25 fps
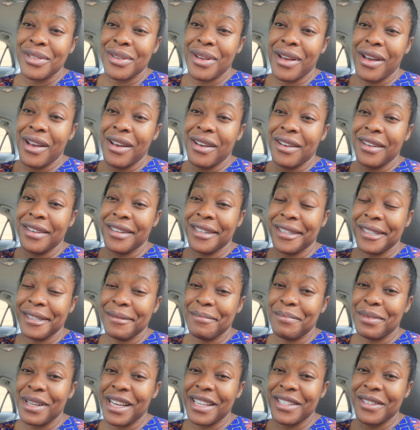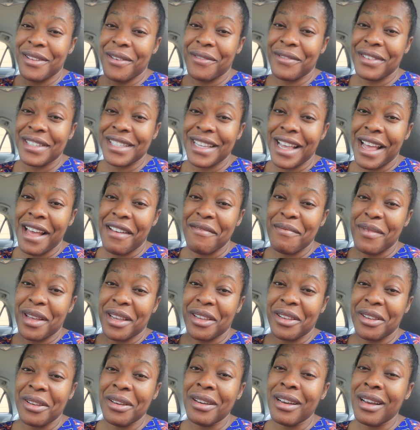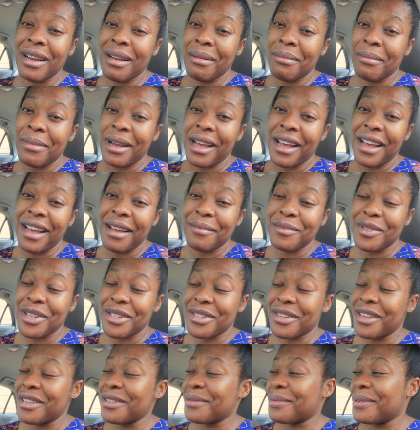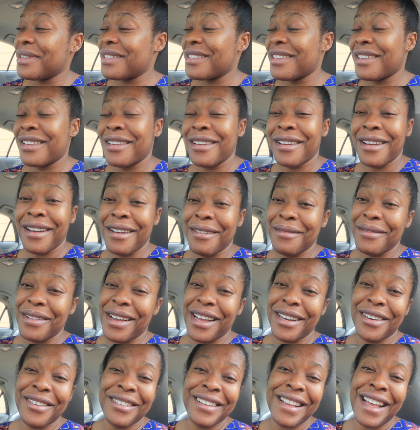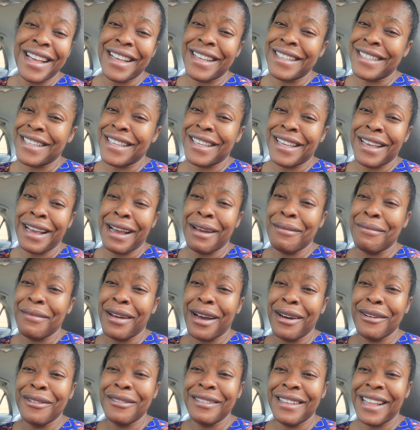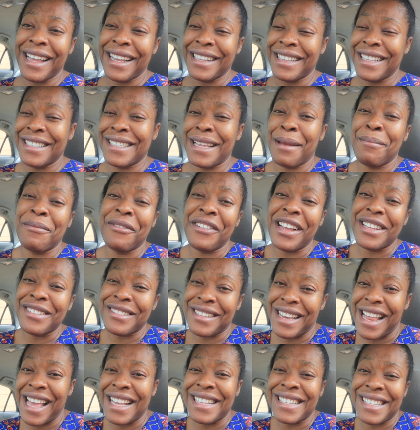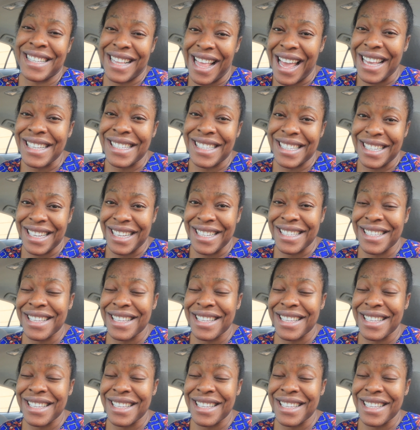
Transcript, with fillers: so in place of it I have my cucumber I'm just going to eating cucumber I don't like eating cucumber whole like this I prefer to like slice